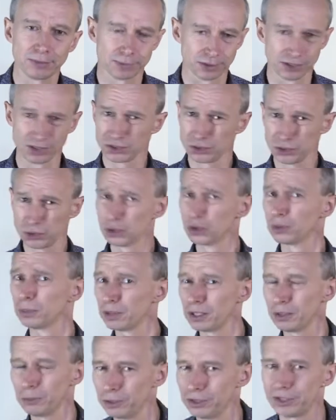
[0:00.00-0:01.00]
because
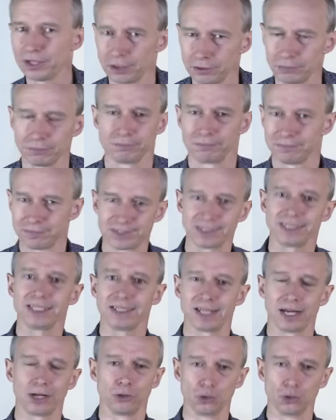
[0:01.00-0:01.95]
normally we don't see that.